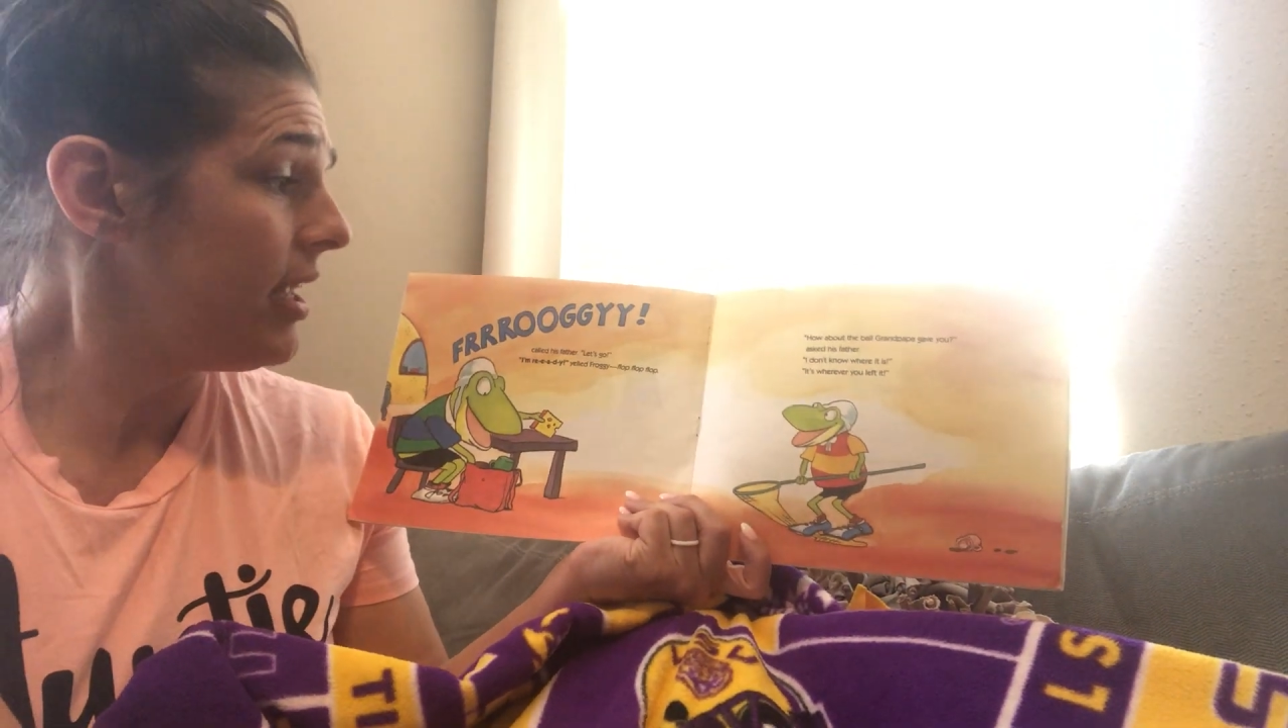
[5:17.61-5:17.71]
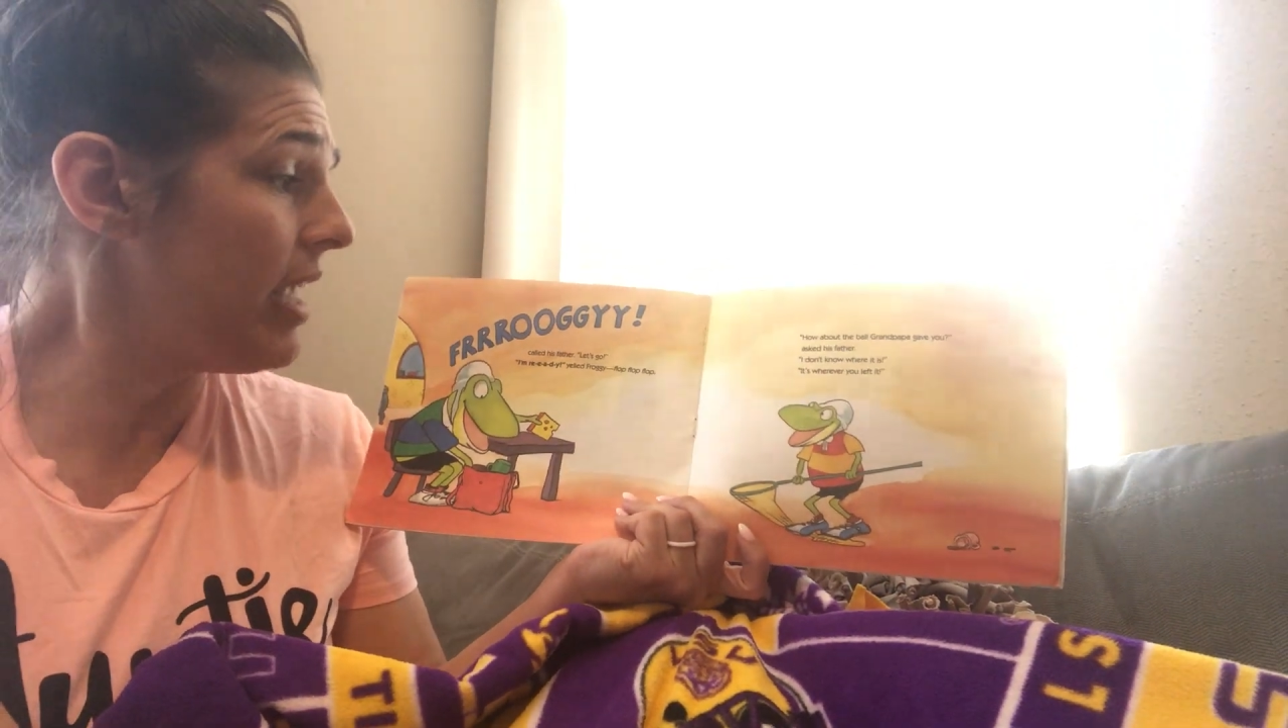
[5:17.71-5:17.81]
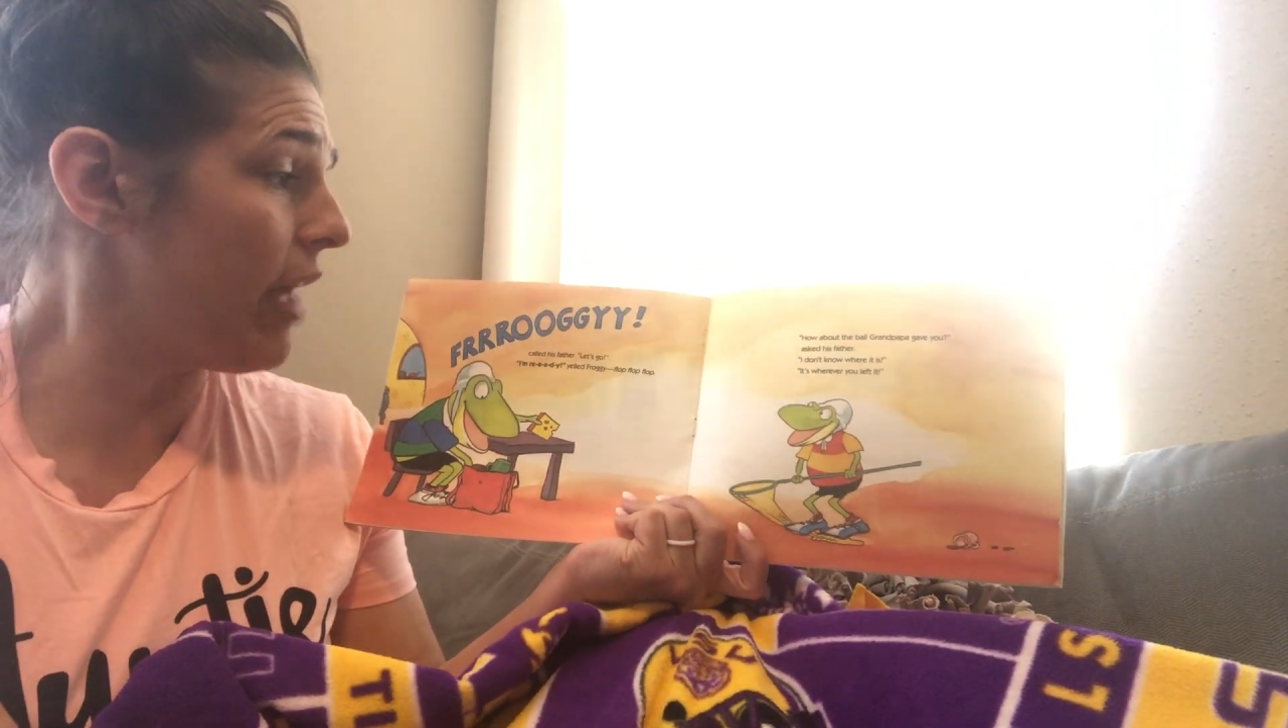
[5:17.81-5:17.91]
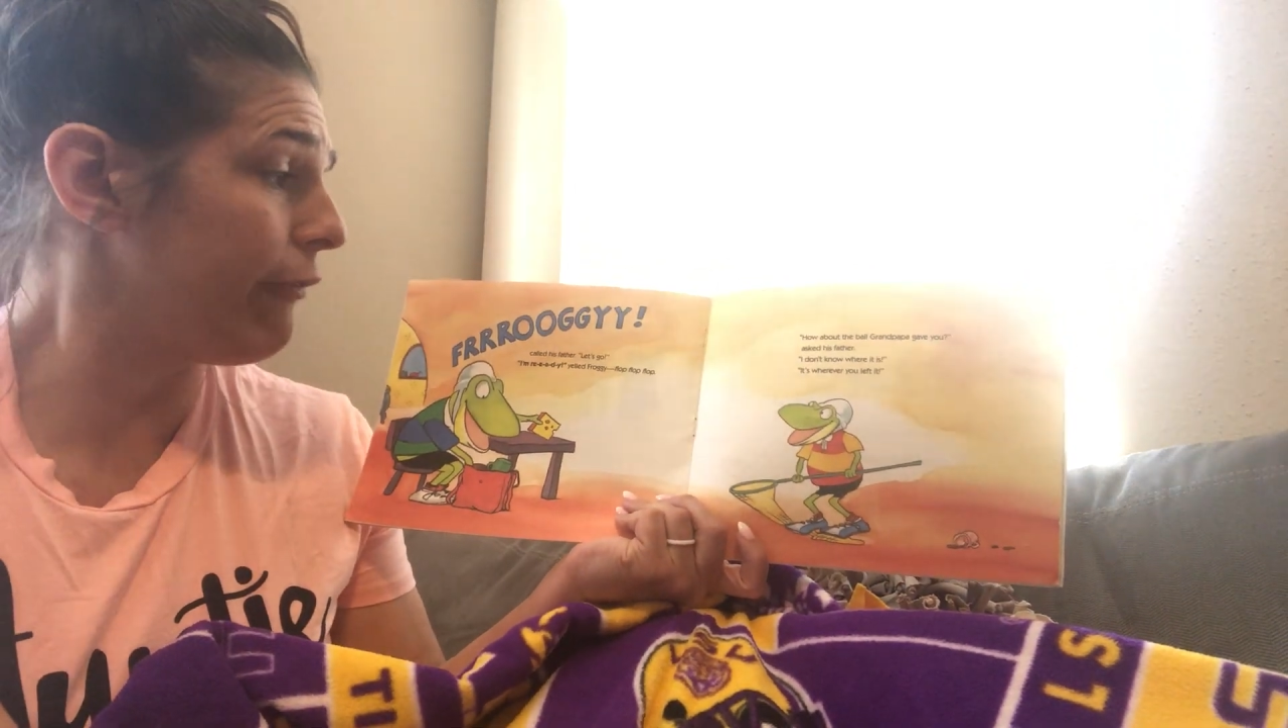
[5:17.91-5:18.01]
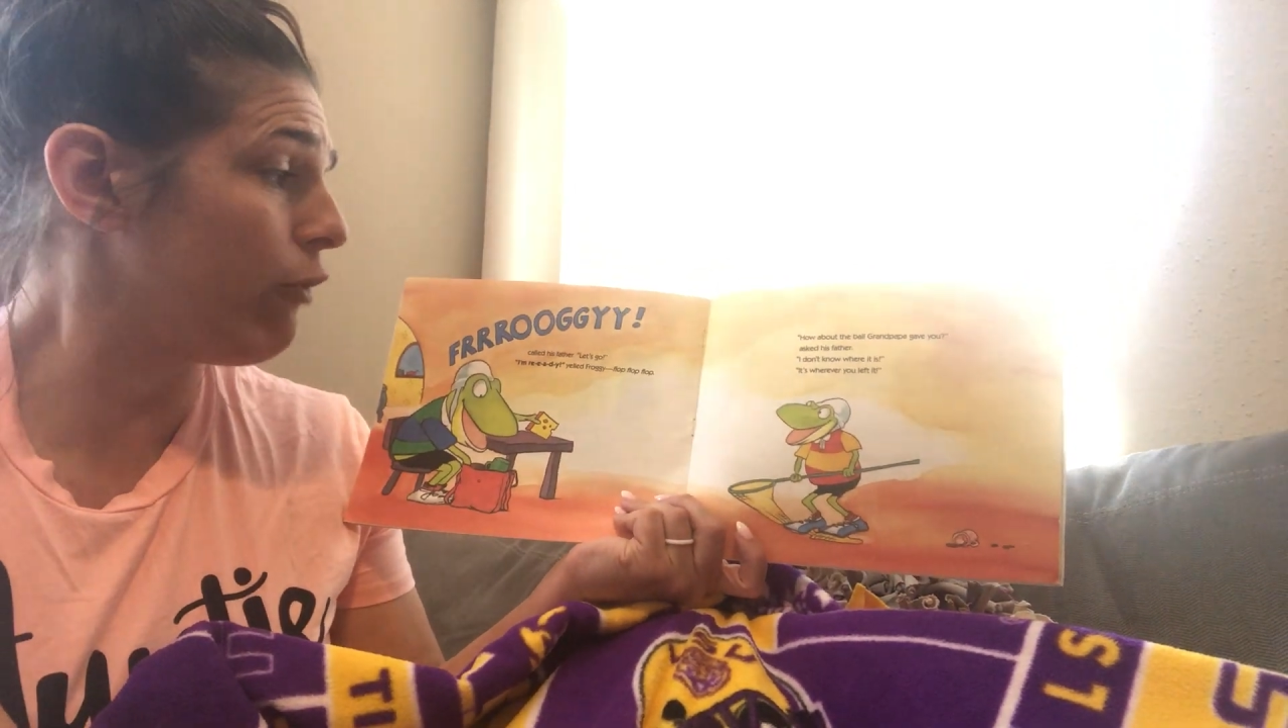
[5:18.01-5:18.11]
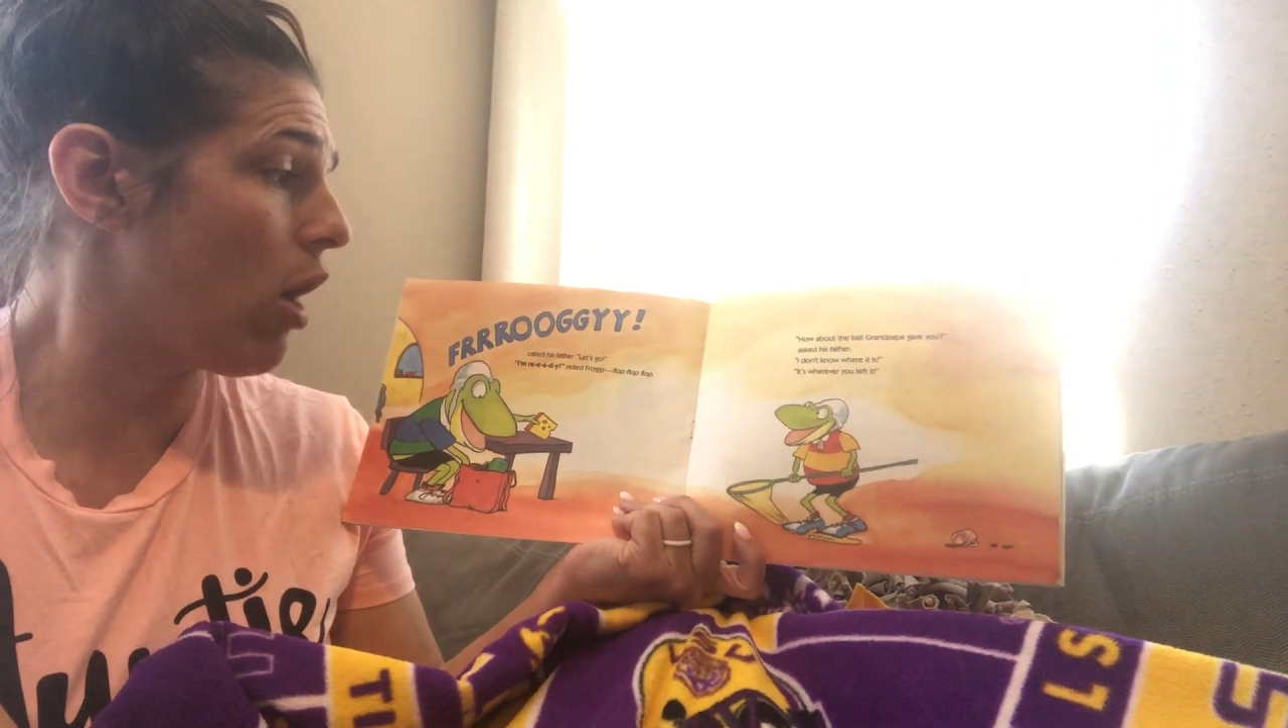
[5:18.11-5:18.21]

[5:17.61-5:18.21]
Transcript: Yelled